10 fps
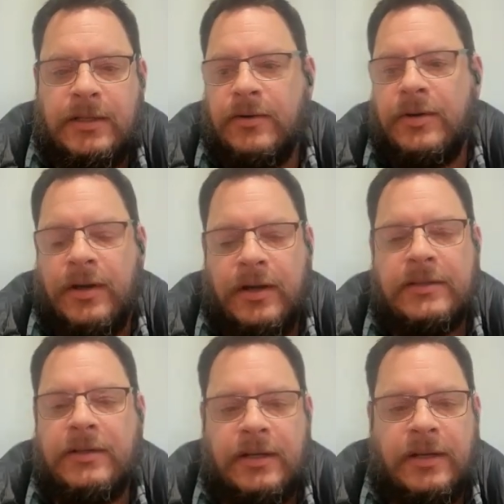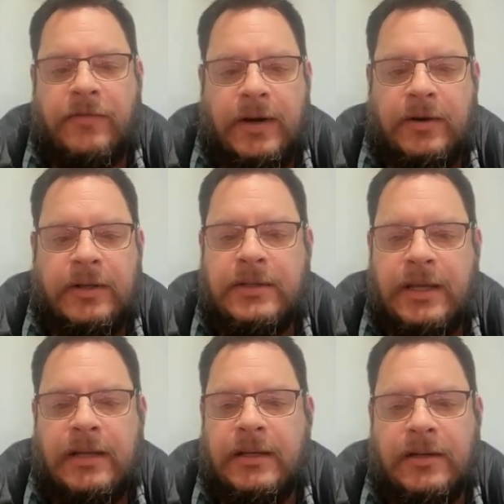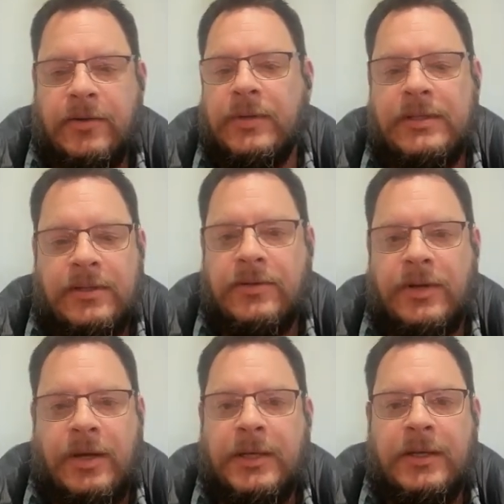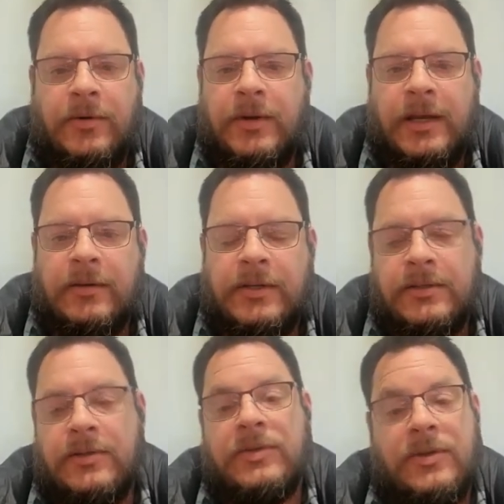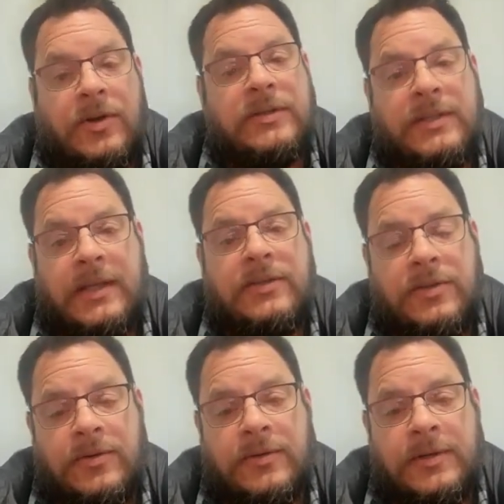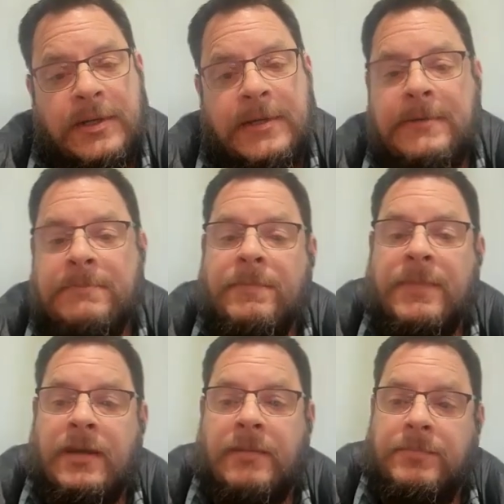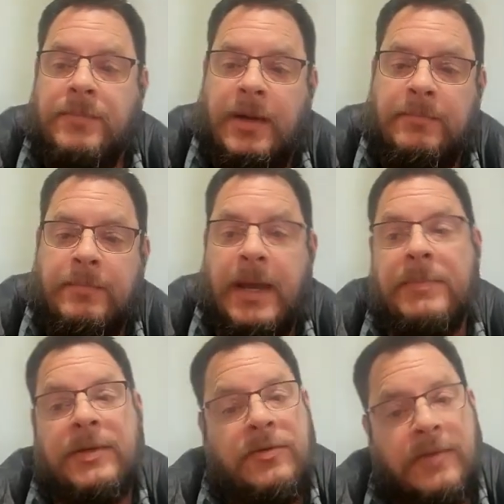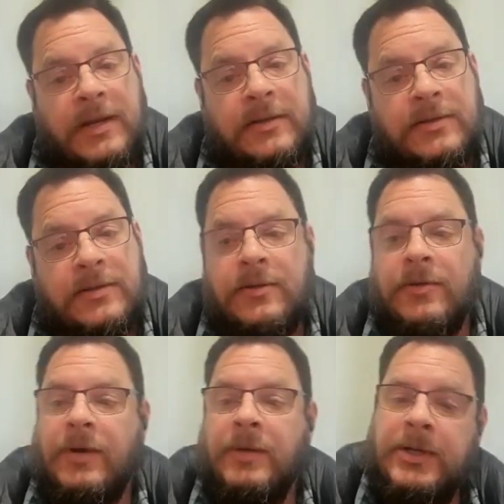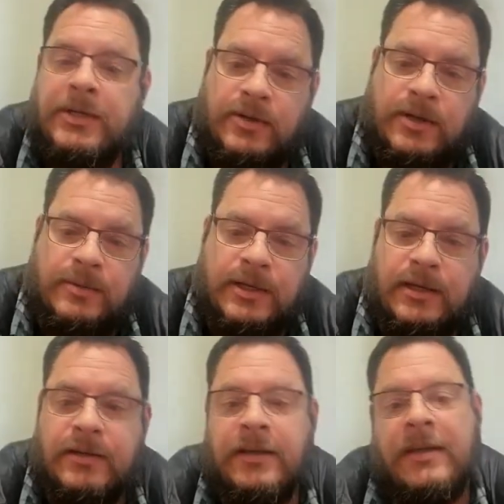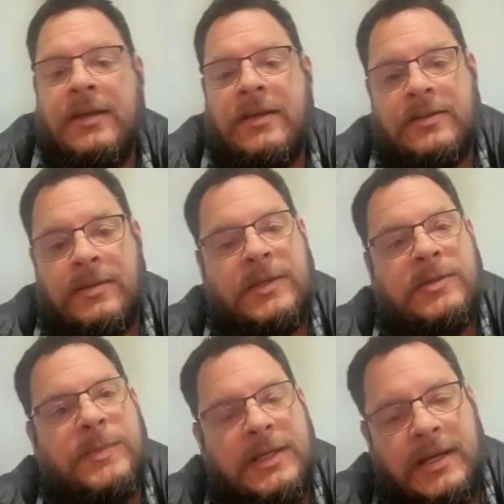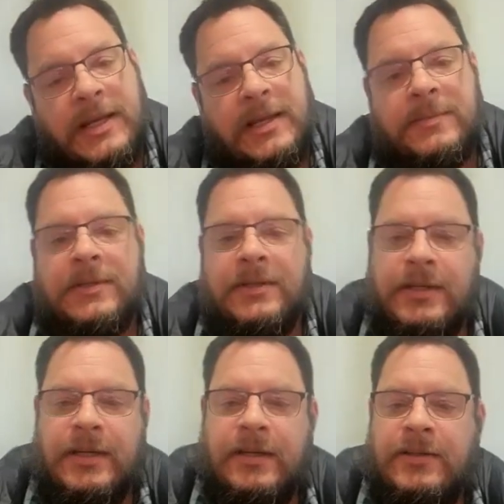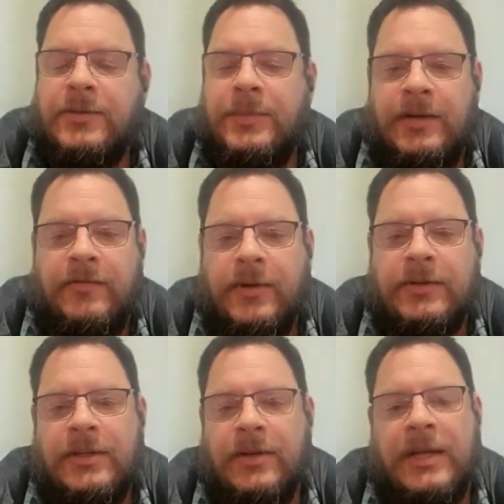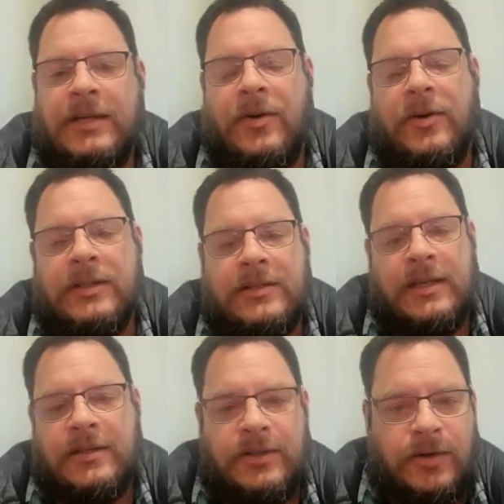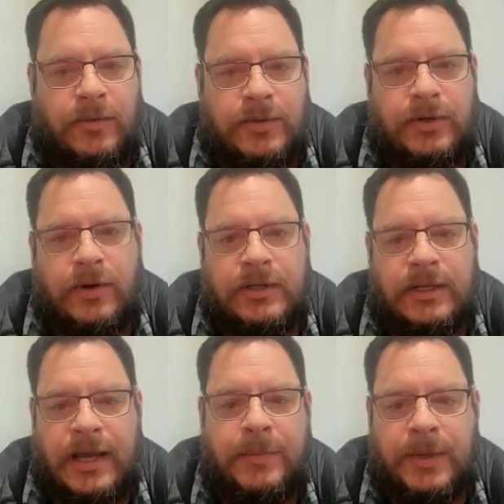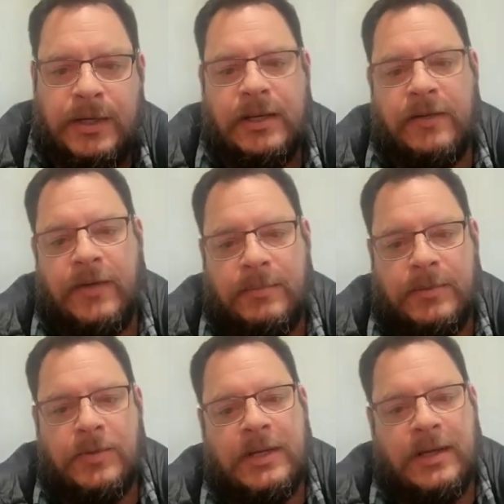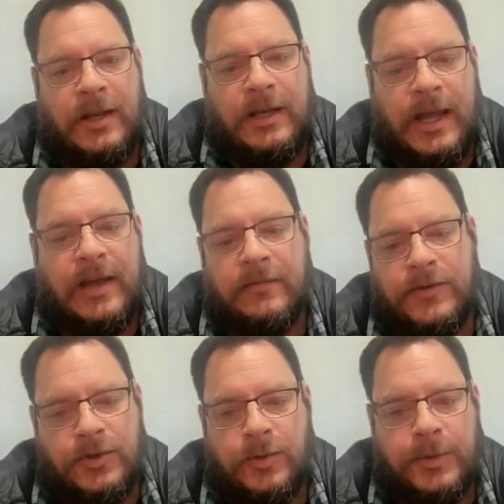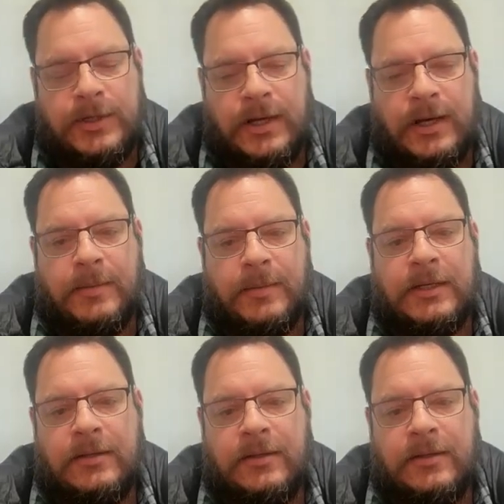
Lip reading: that they're constantly firing, scaling, and new instances are coming and going out, because there's a cost to that too. I'm mapping new routes, new IPs are coming in, something's being named, the DNS is being invoked. Like all of these things start to happen if I'm doing a lot of super dynamic.